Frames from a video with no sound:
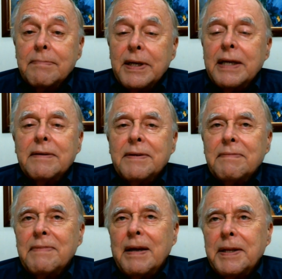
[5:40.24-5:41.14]

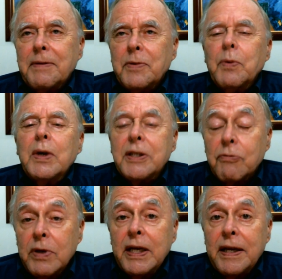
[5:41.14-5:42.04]
the ones that
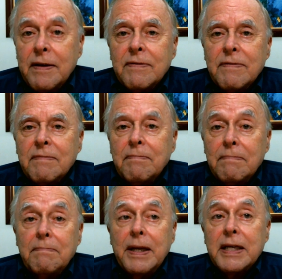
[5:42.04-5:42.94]
really have
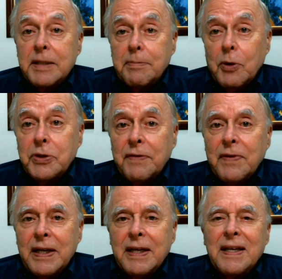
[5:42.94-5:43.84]
been
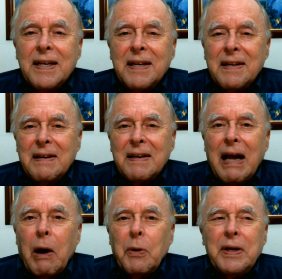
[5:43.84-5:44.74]
explosively
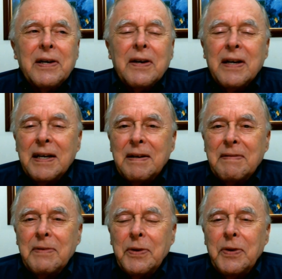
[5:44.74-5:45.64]
loud here,
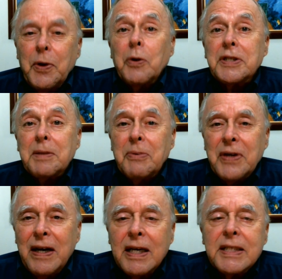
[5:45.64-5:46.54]
noticeable
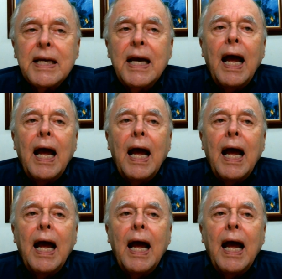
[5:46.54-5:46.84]
to us,